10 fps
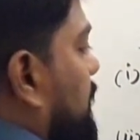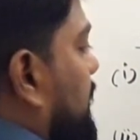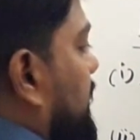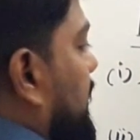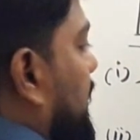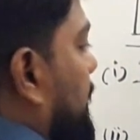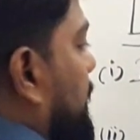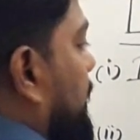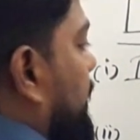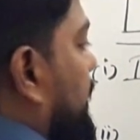
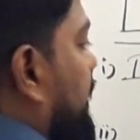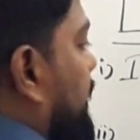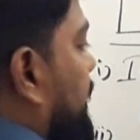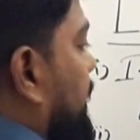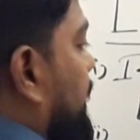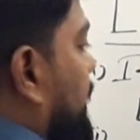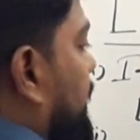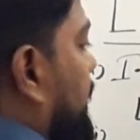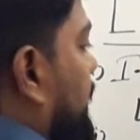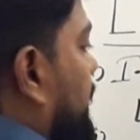same
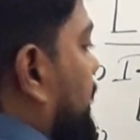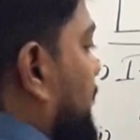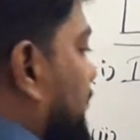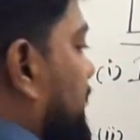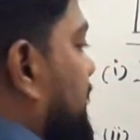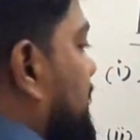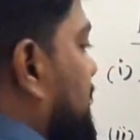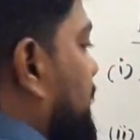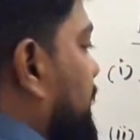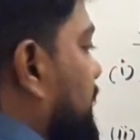plane. This is
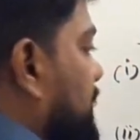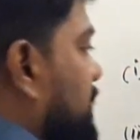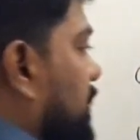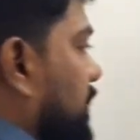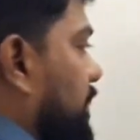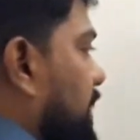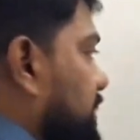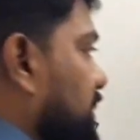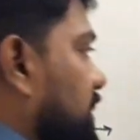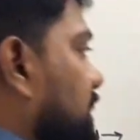the first law of
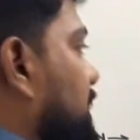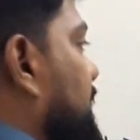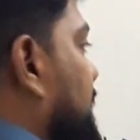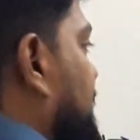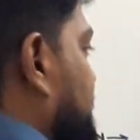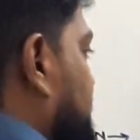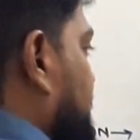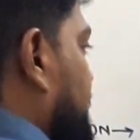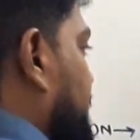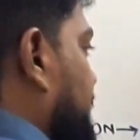reflection.
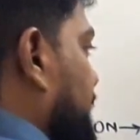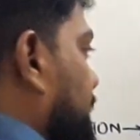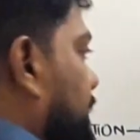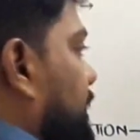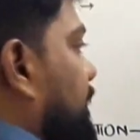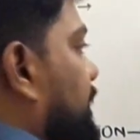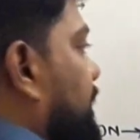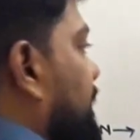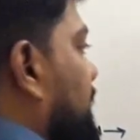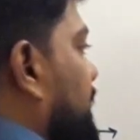Incident ray,
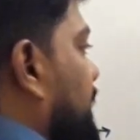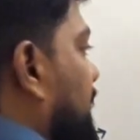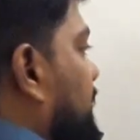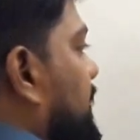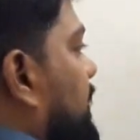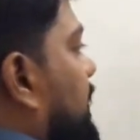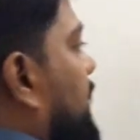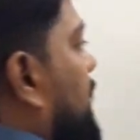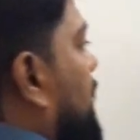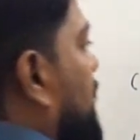reflected
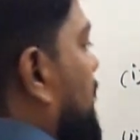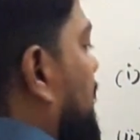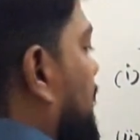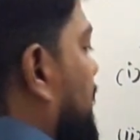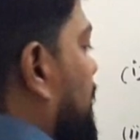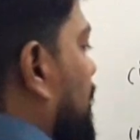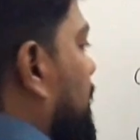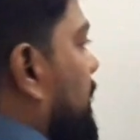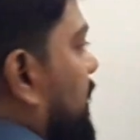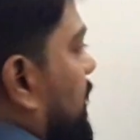ray, and
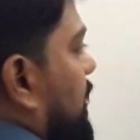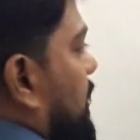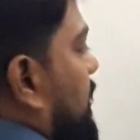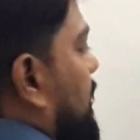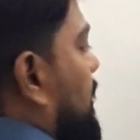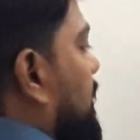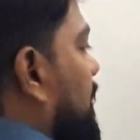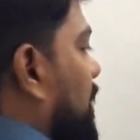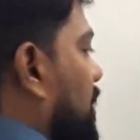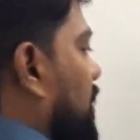normal
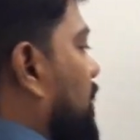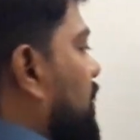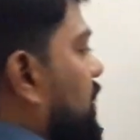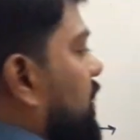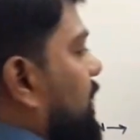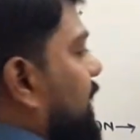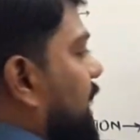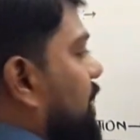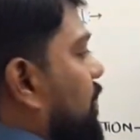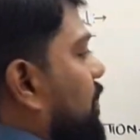all
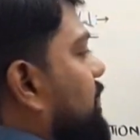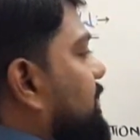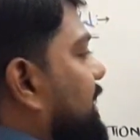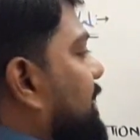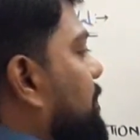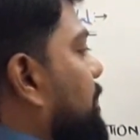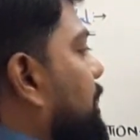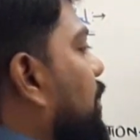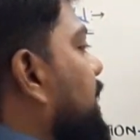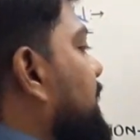lie on same
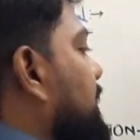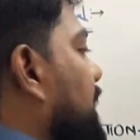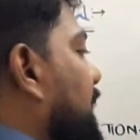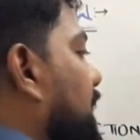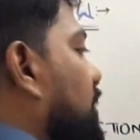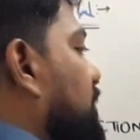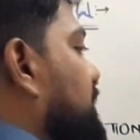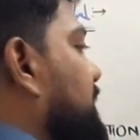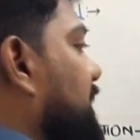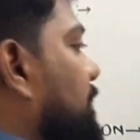point and
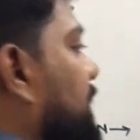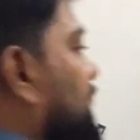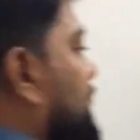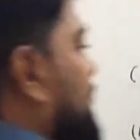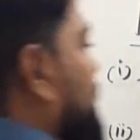on same plane. This is